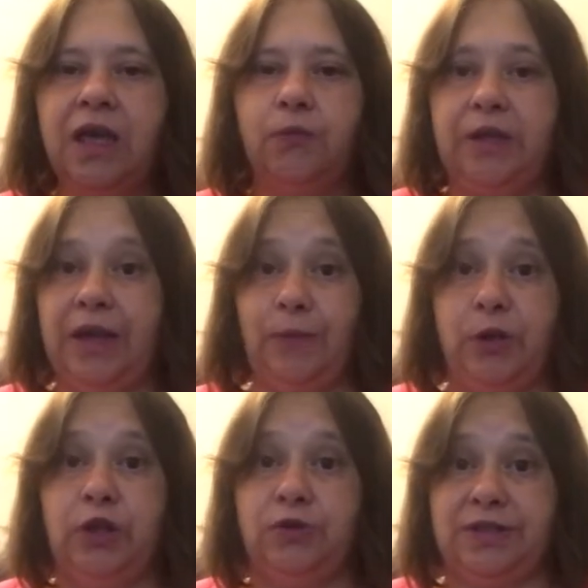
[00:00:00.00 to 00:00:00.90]
we're
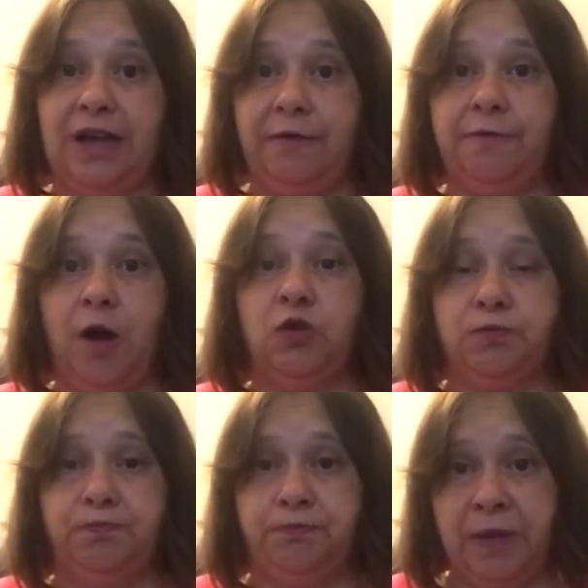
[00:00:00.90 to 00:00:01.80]
using our phones,
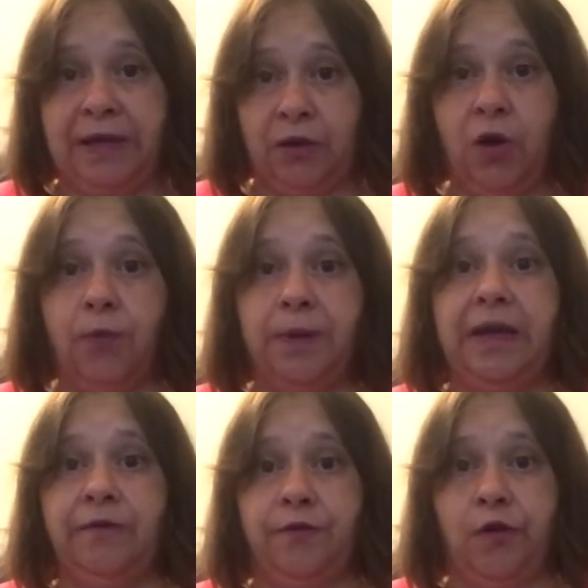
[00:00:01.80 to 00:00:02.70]
me and
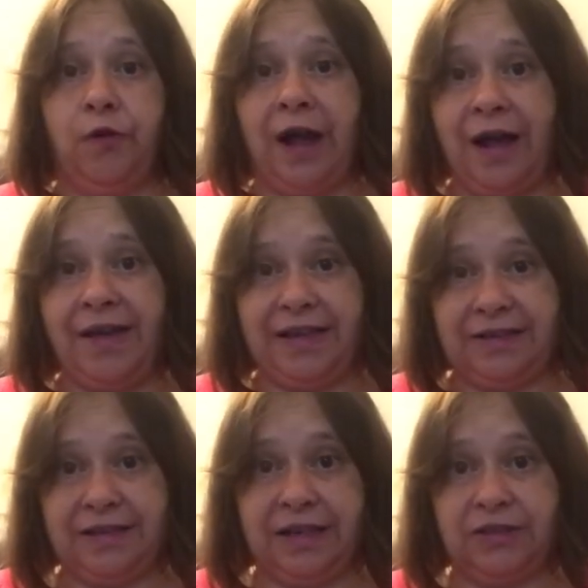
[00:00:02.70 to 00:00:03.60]
hubby, for our
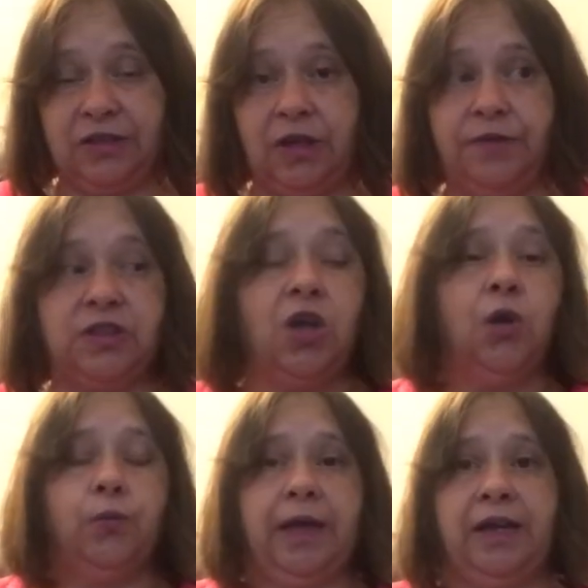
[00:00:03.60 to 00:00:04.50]
internet service.
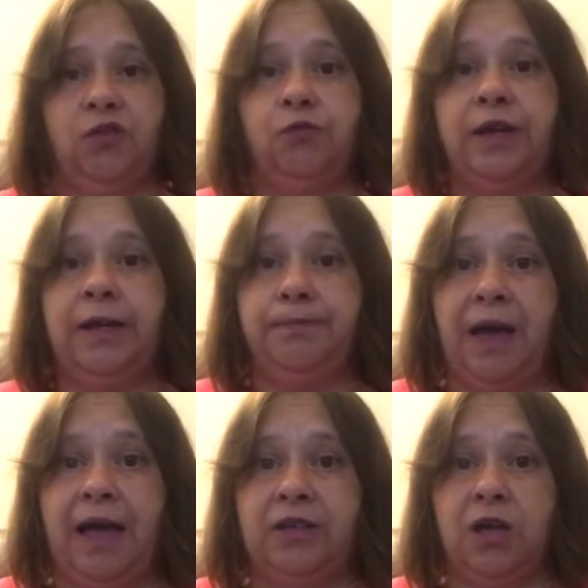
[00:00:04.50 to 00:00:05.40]
We had a really
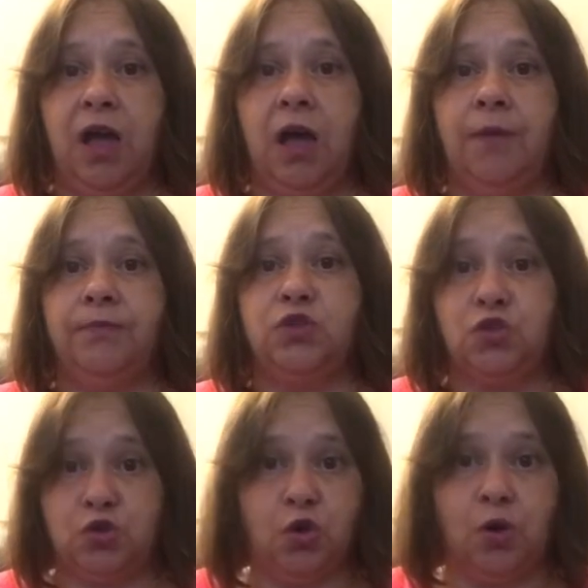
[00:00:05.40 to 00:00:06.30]
bad
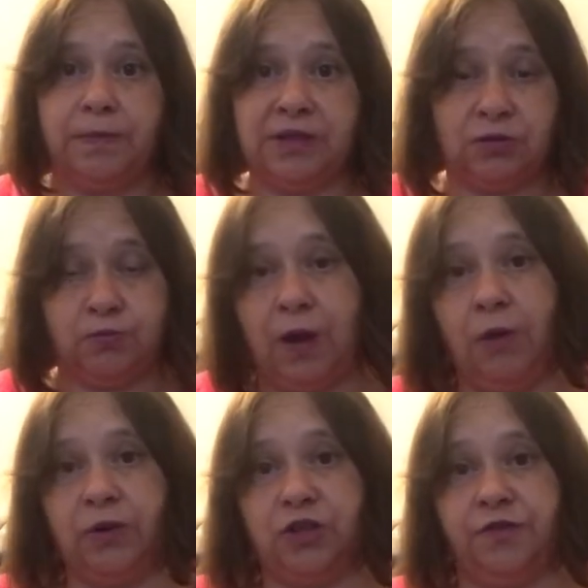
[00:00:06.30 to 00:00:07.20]
storm as well,
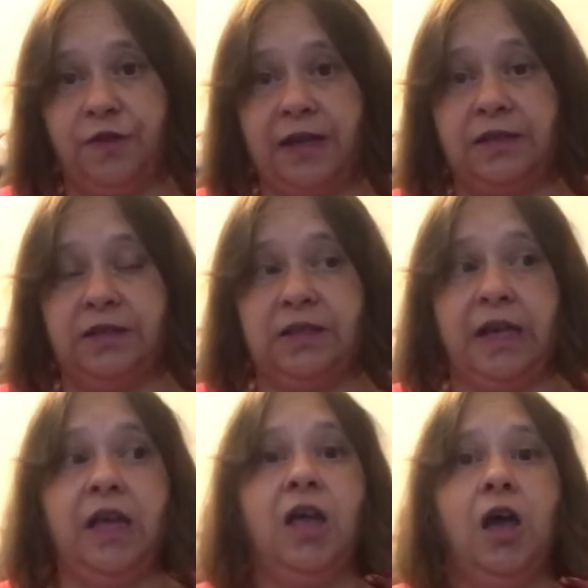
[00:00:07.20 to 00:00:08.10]
which affected
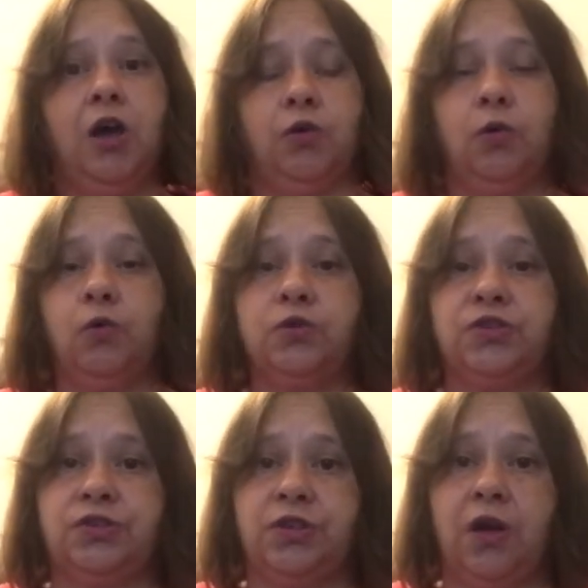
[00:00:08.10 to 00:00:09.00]
it, and
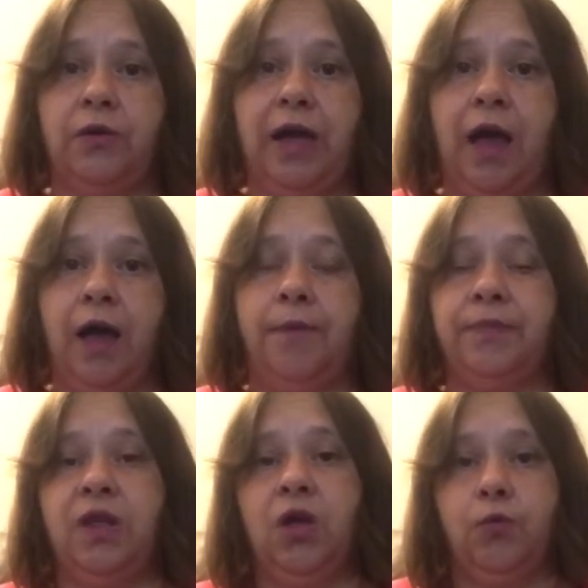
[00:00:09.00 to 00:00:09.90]
also
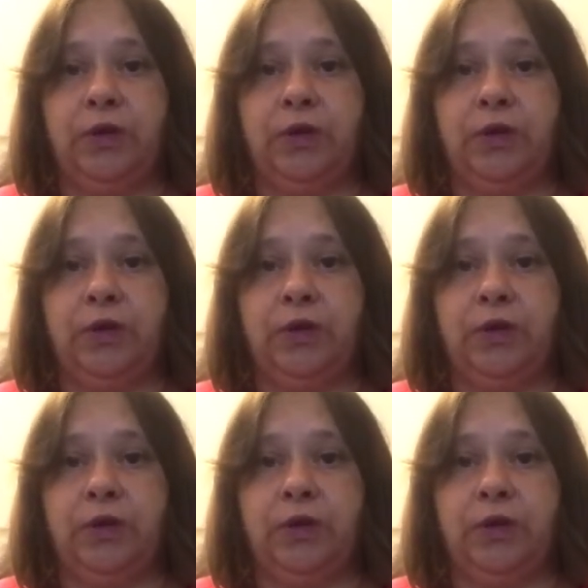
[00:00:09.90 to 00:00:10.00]
we